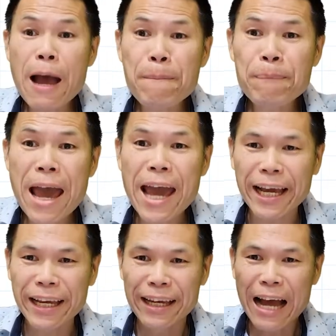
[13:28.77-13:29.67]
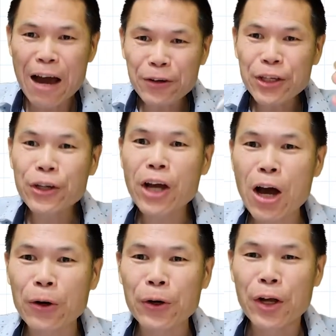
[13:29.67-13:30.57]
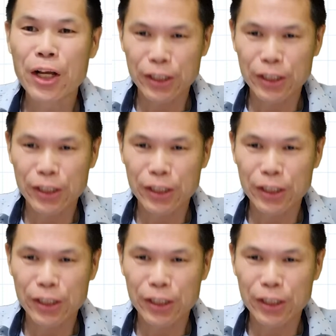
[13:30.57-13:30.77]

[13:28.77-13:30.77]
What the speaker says: I'm back. How do you go?